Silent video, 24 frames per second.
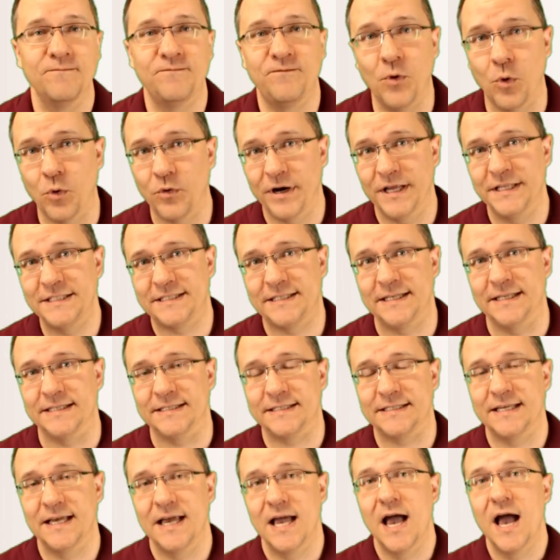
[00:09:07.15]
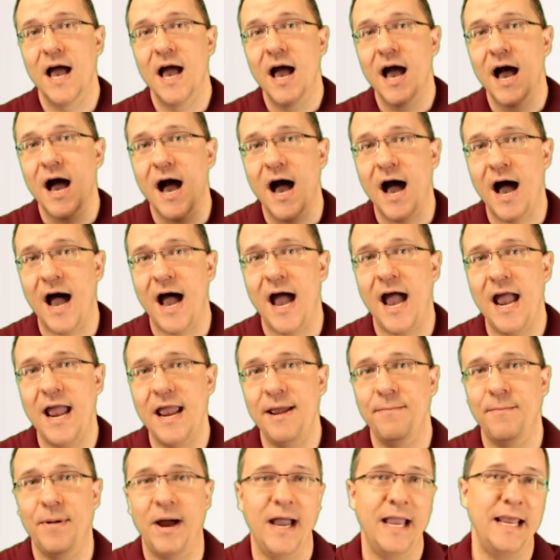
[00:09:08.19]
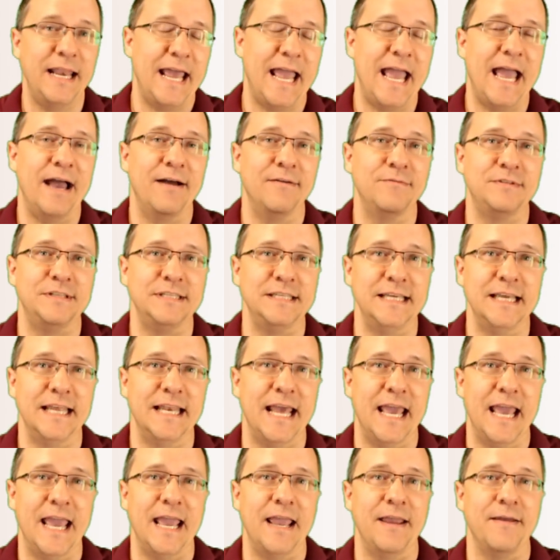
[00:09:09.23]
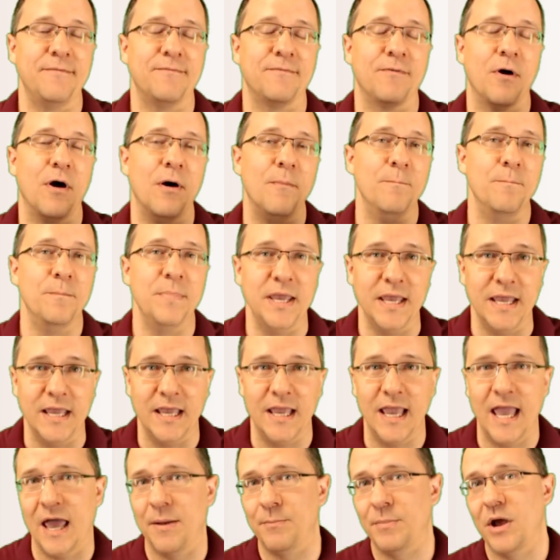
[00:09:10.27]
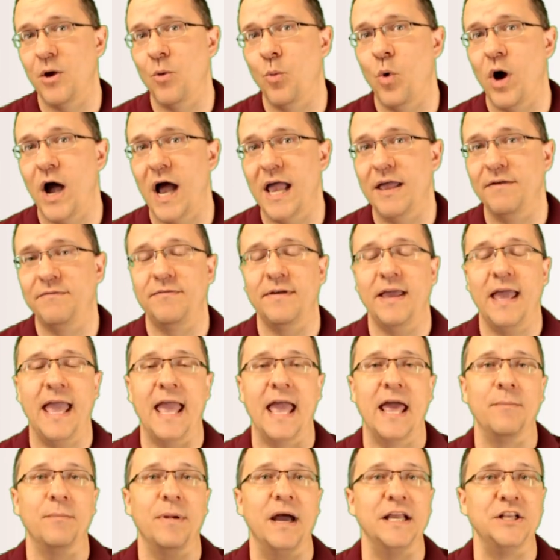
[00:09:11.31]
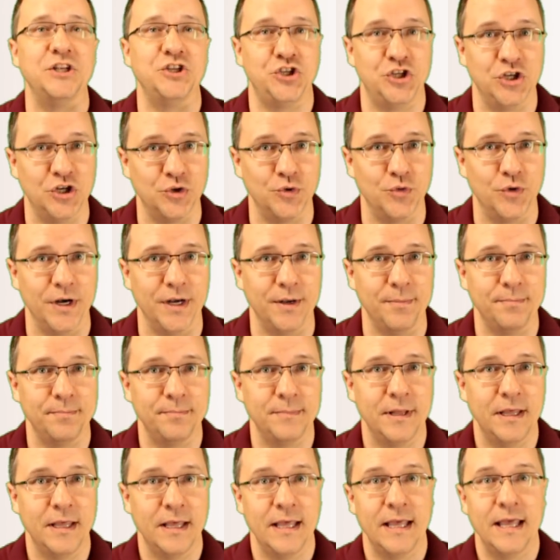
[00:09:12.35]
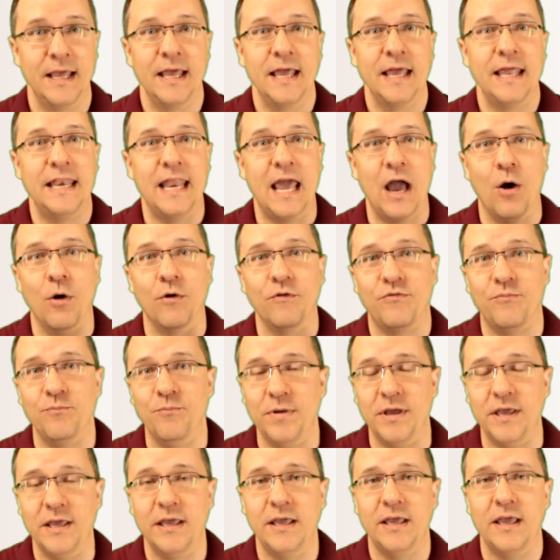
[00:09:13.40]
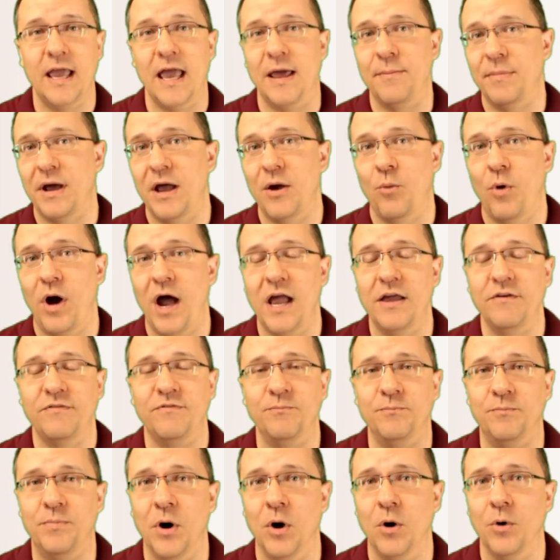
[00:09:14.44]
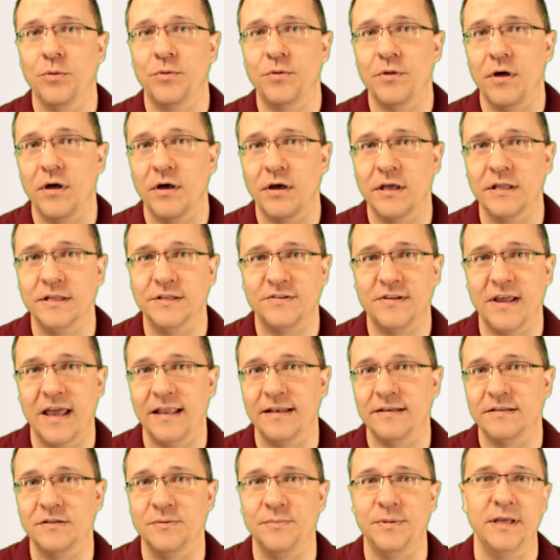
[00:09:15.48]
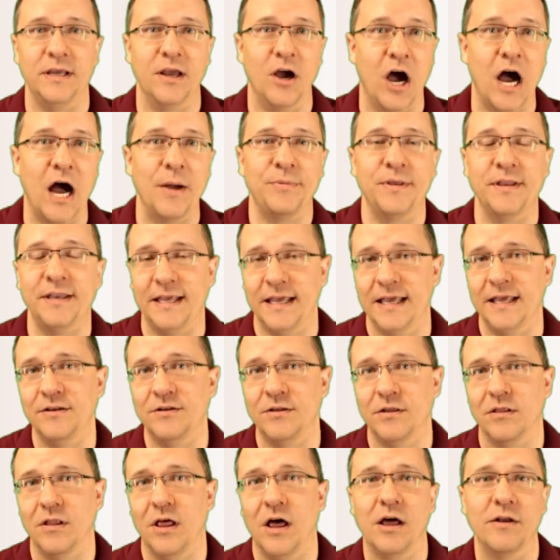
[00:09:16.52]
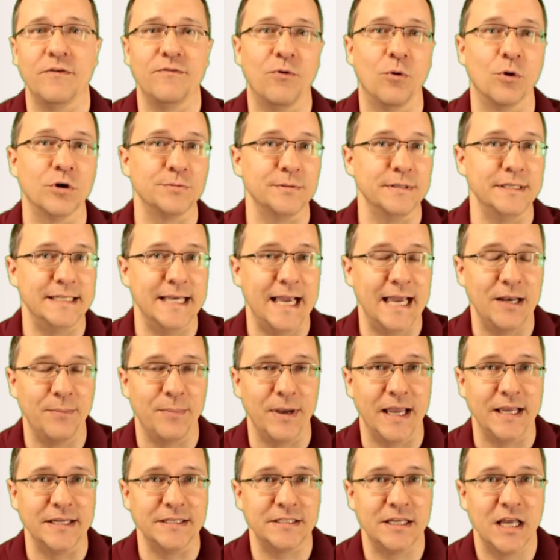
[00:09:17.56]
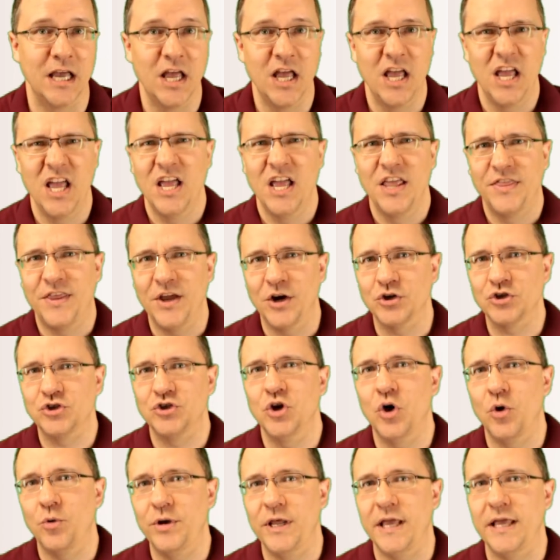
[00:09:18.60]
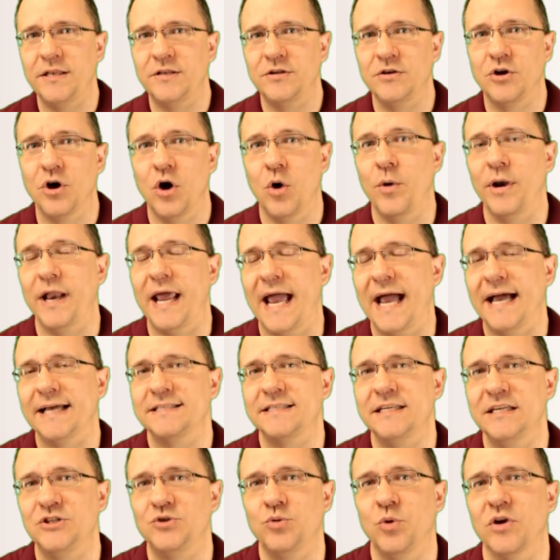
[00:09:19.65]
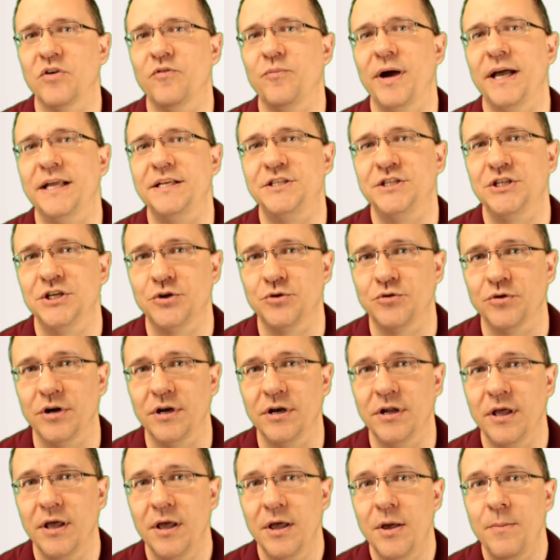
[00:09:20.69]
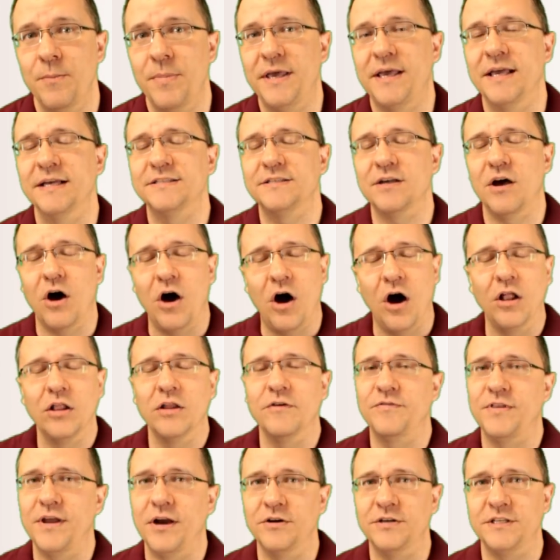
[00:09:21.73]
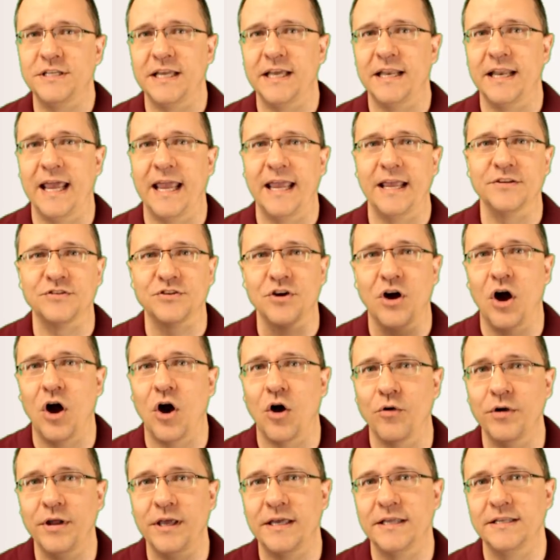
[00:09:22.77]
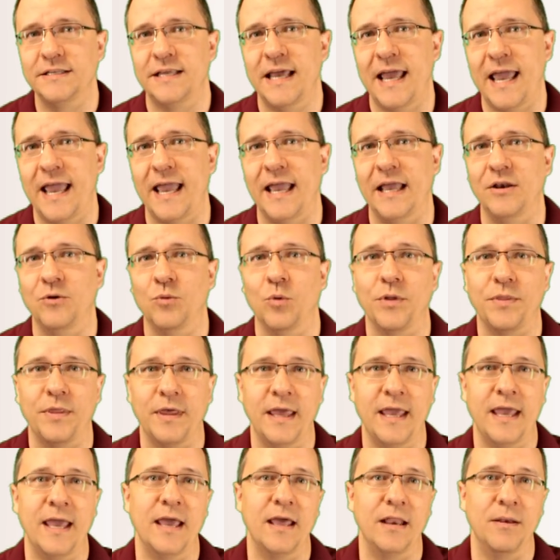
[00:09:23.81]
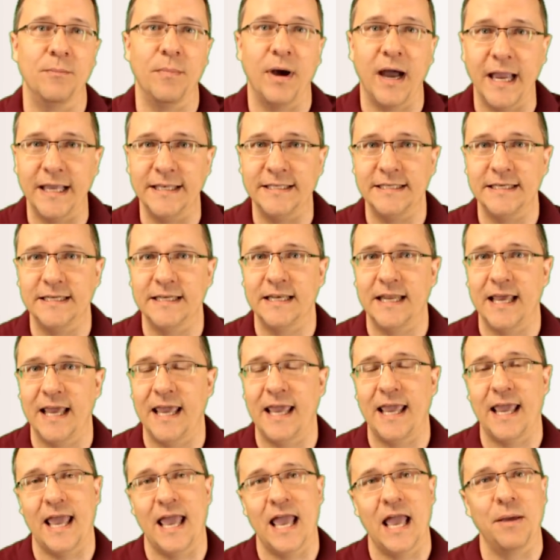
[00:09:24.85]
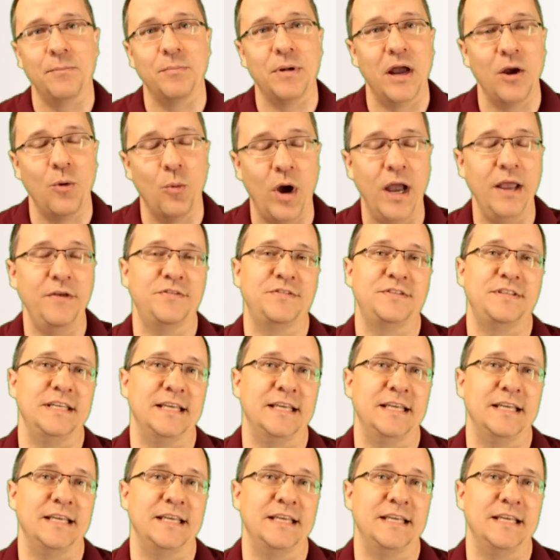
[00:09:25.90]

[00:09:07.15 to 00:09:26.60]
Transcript: For instance, I might have DNA from me and my wife and my children. Now, if me and my wife both consent to be opted into the law enforcement database, there's no need to go and ask each one of my children because all of their DNA is already contained within my DNA and my wife's